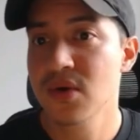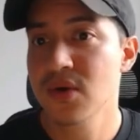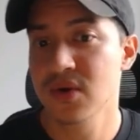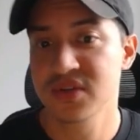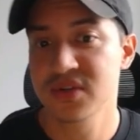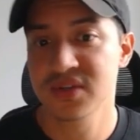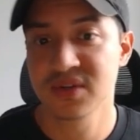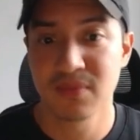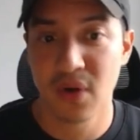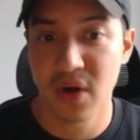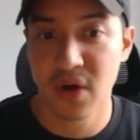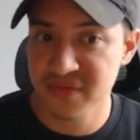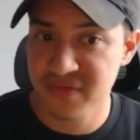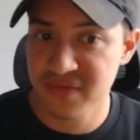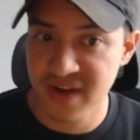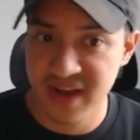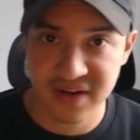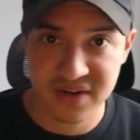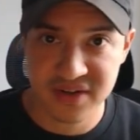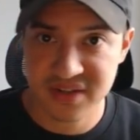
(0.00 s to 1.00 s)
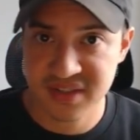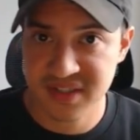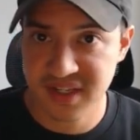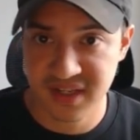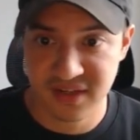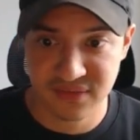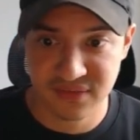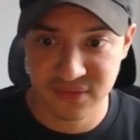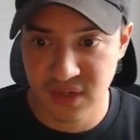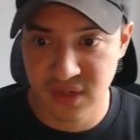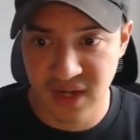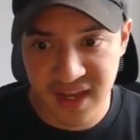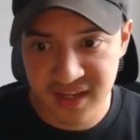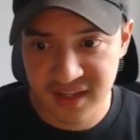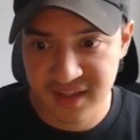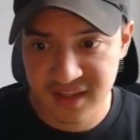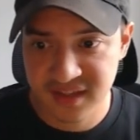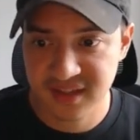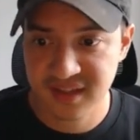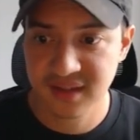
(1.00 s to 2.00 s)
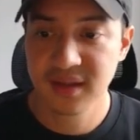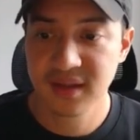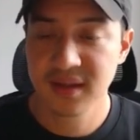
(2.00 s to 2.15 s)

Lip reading: or some modifiers if you like.